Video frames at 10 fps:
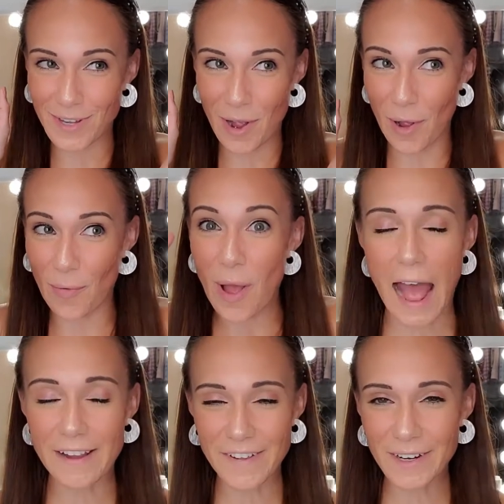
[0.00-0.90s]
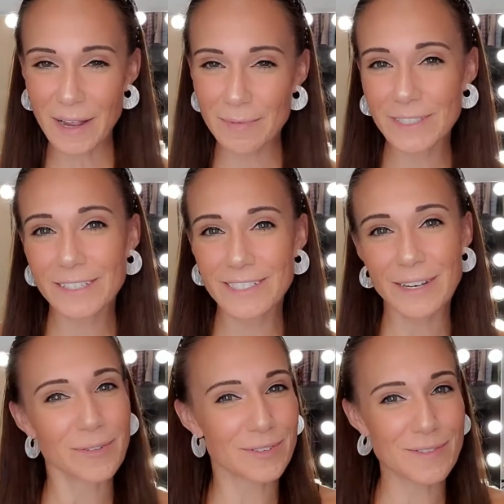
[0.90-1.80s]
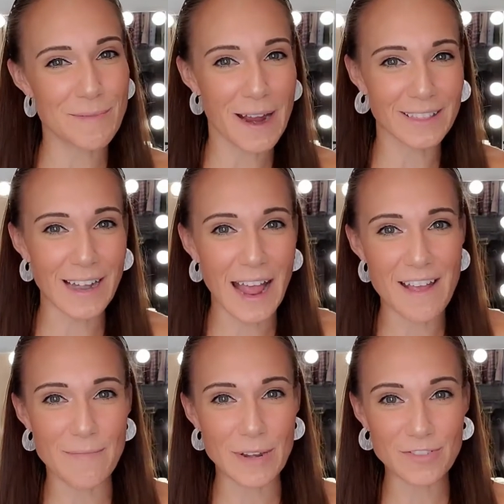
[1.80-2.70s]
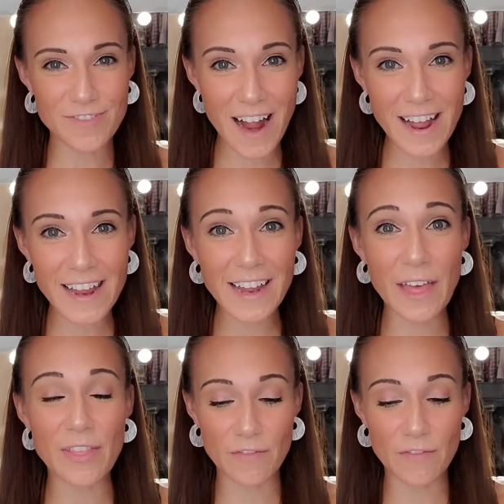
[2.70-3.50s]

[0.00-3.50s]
So I found a couple steals at Nordstrom Rack that I have been trying.